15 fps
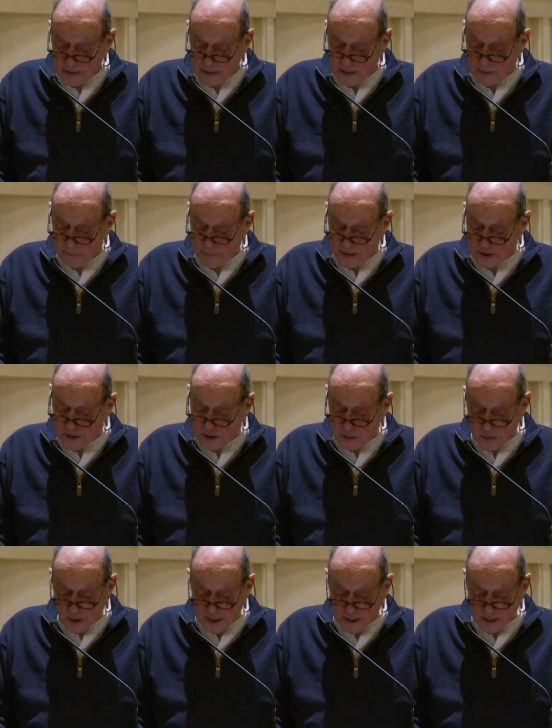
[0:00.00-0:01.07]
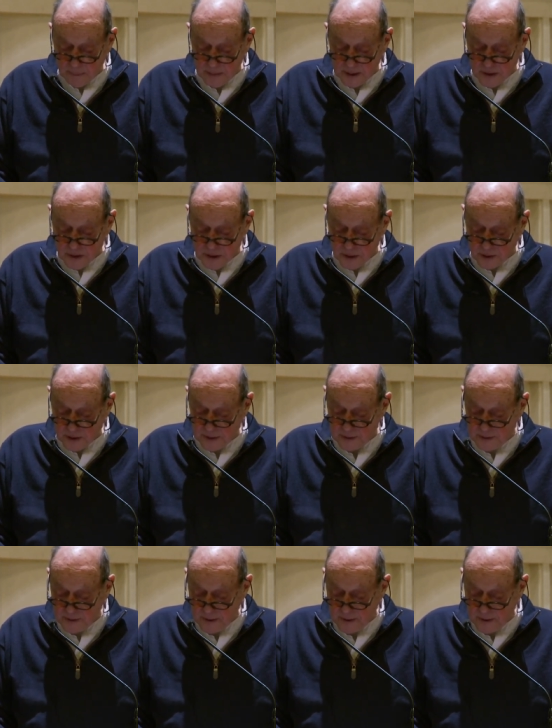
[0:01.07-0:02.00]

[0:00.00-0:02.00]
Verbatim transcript: in Big Stone Lake in Minnesota,